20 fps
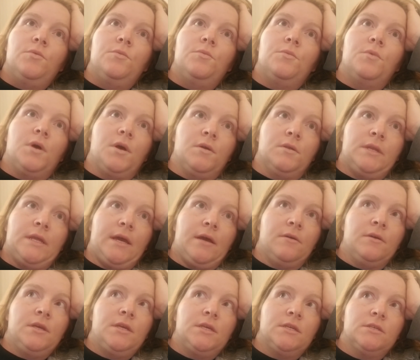Well, now
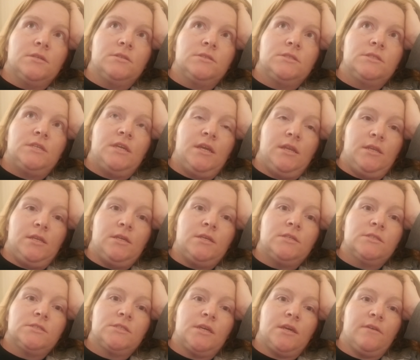his
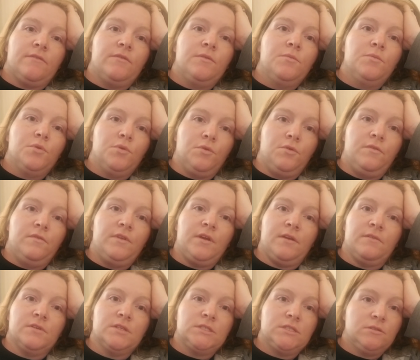kidneys have improved
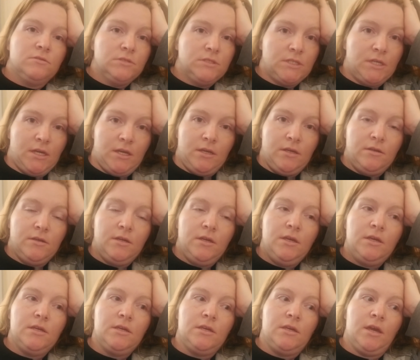every single day.
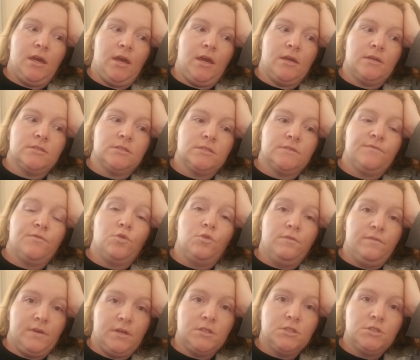He has full
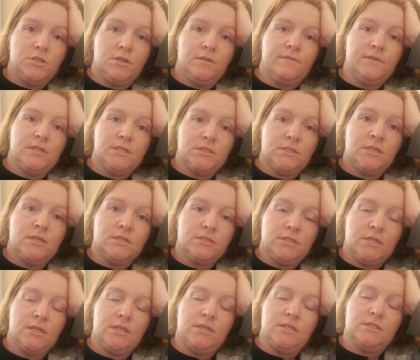function of his
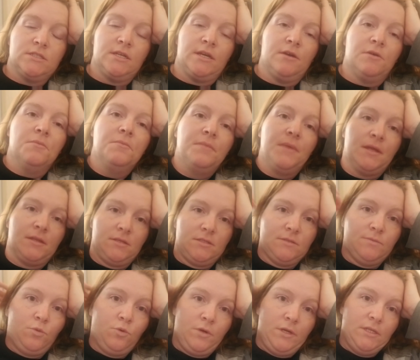kidneys now at
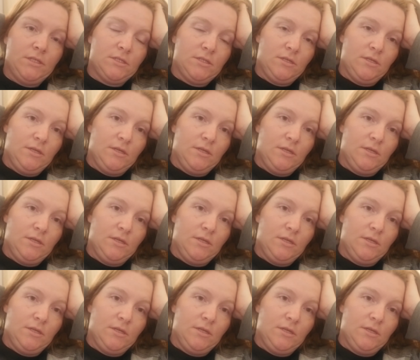this point.